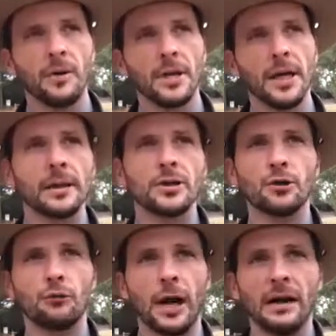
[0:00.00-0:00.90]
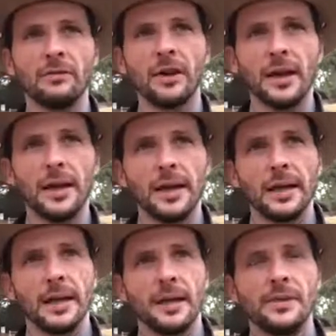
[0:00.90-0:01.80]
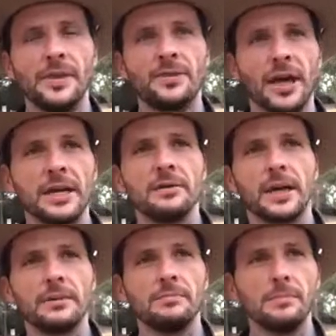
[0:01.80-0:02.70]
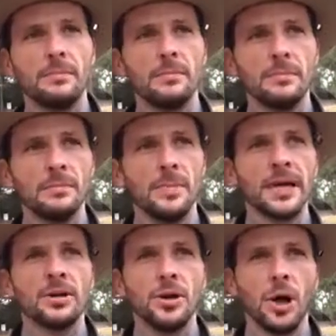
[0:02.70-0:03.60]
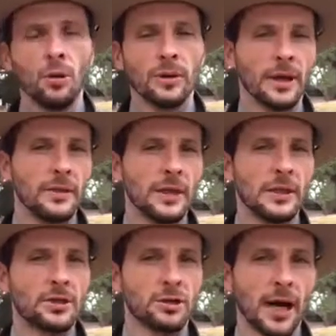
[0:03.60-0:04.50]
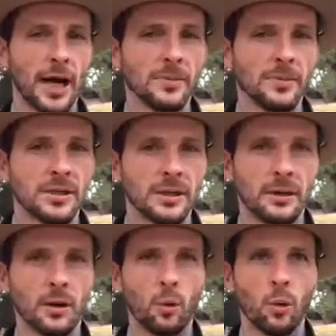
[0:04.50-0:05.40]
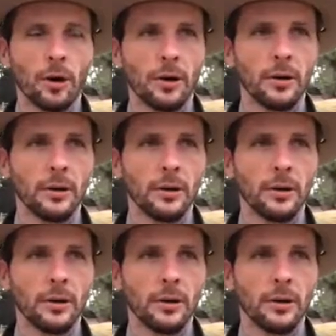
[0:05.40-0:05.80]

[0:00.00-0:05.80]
When the English arrive, they make note that the tribes were